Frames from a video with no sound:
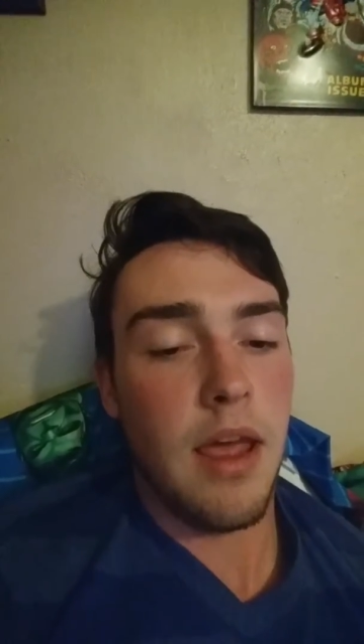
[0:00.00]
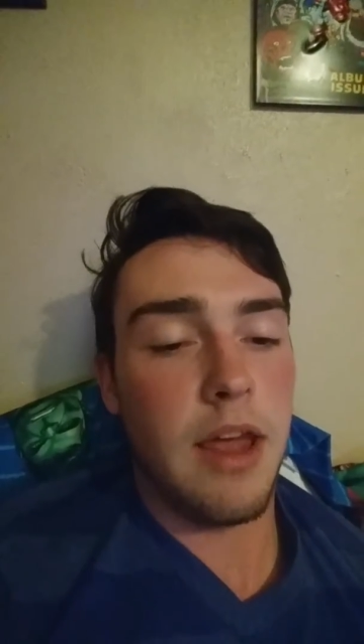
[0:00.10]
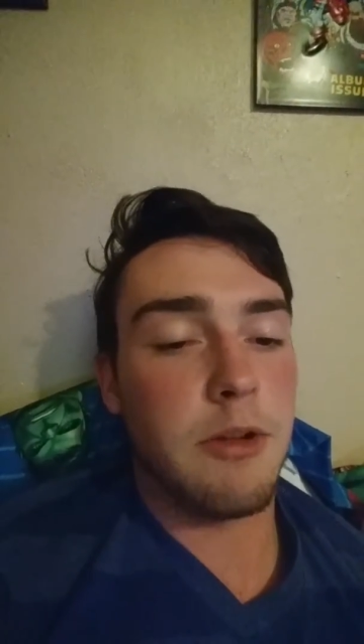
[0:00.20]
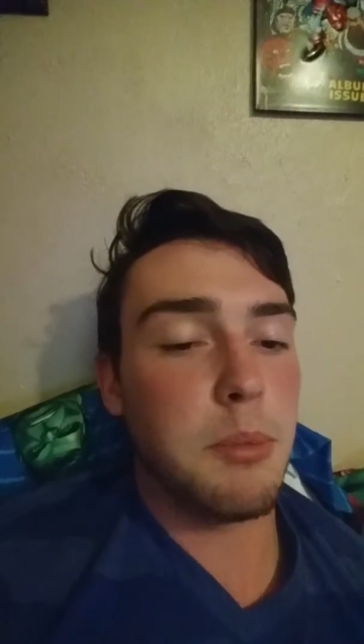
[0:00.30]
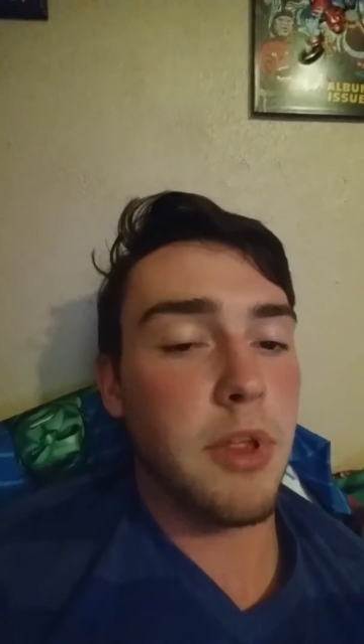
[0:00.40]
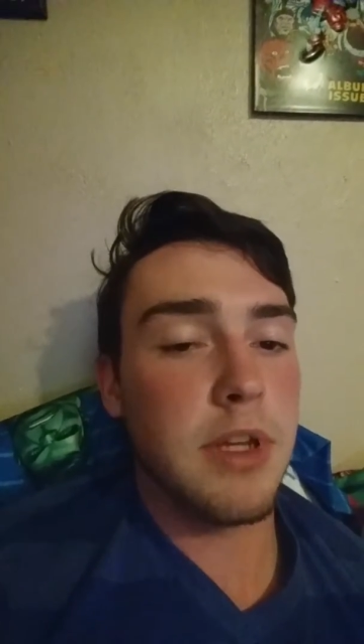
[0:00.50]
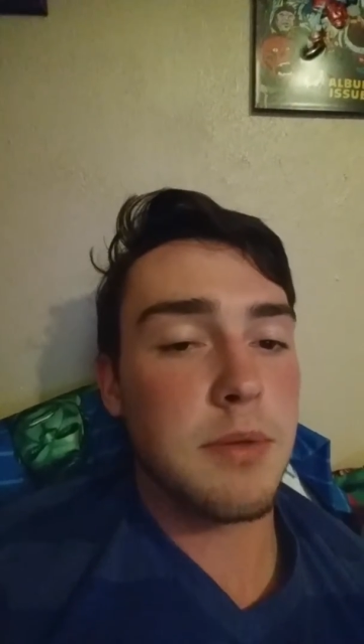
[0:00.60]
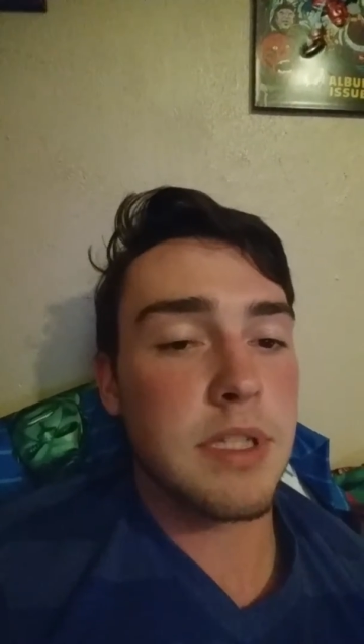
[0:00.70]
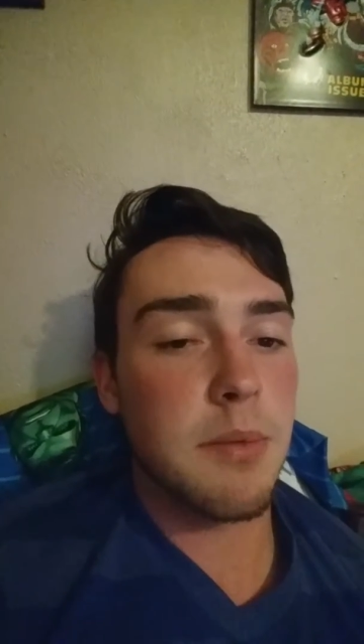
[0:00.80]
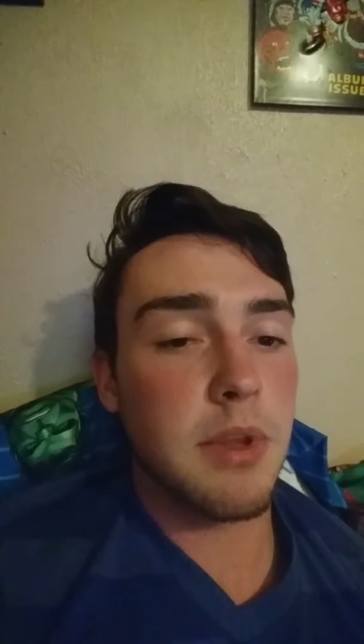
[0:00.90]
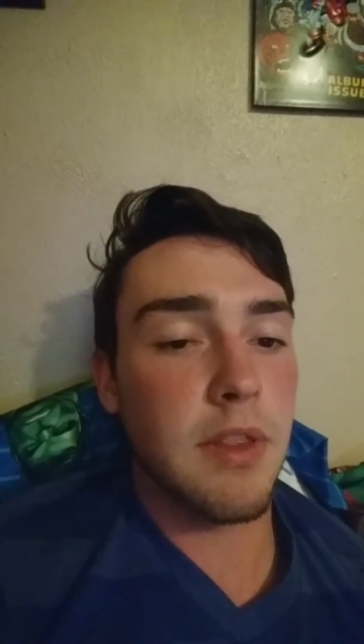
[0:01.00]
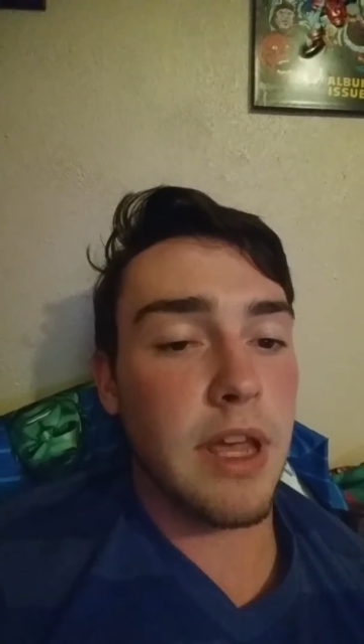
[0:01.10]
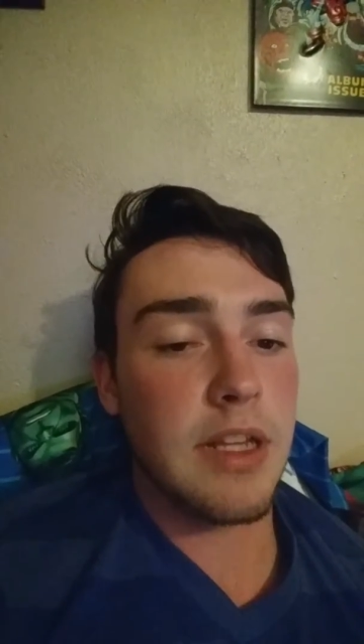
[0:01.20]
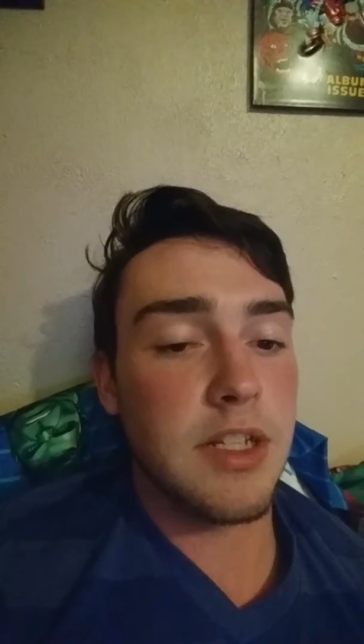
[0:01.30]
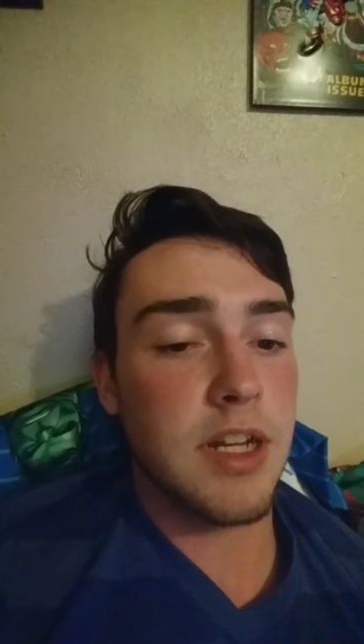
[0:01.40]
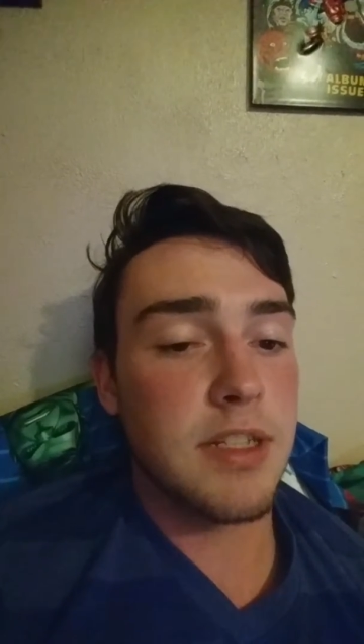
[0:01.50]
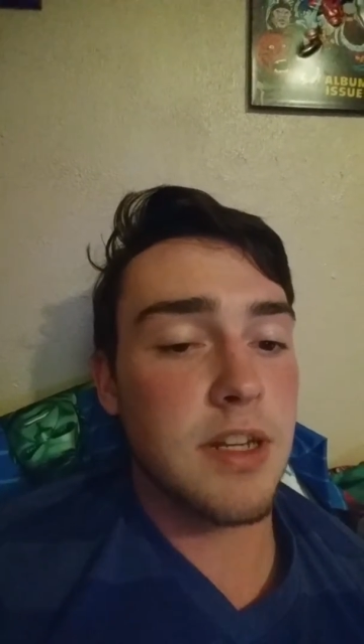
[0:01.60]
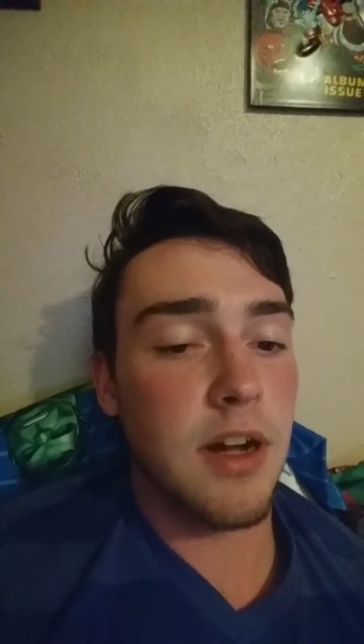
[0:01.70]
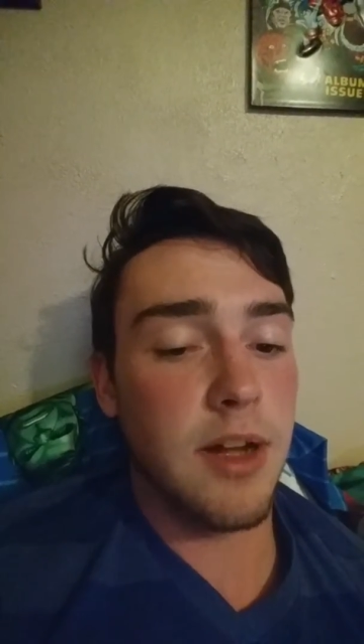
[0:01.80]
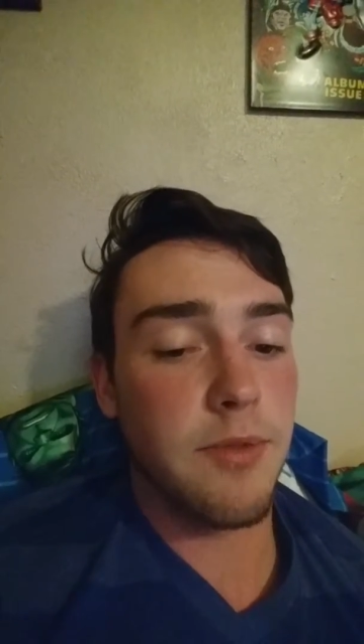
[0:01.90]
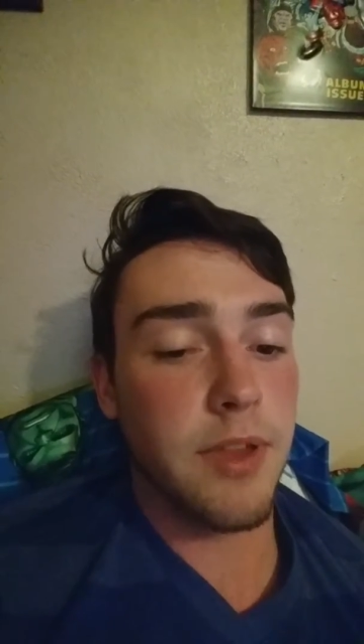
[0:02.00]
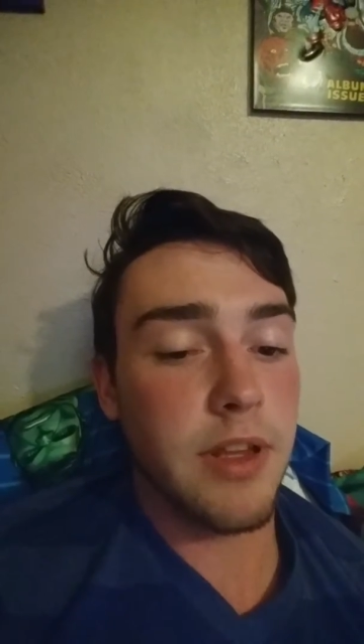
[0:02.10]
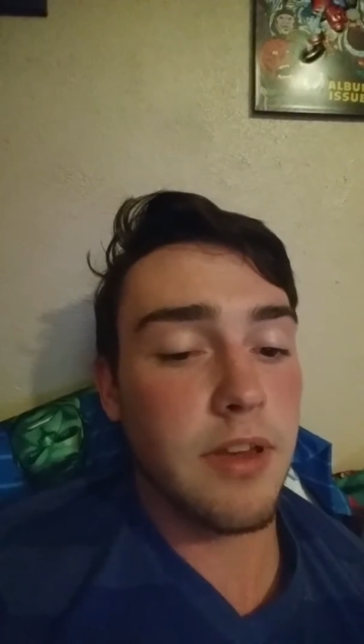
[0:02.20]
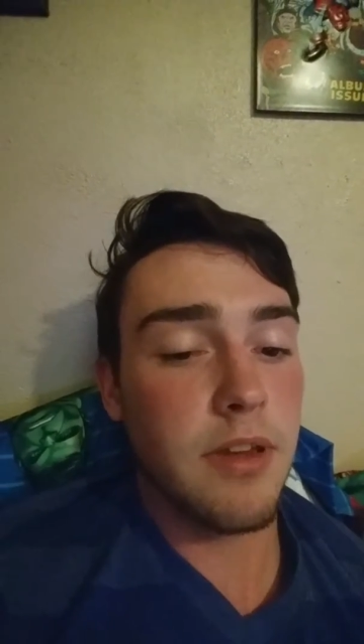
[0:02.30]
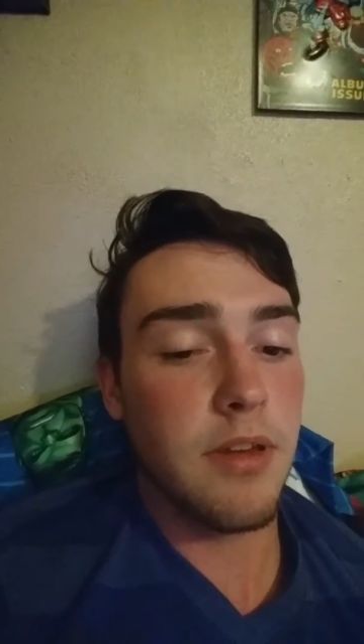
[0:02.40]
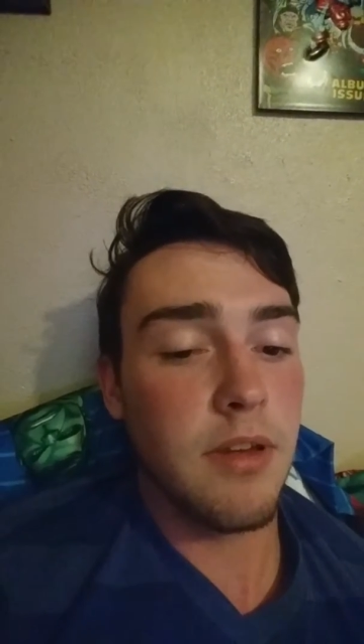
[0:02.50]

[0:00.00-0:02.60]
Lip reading: and replaced with something like just conflict.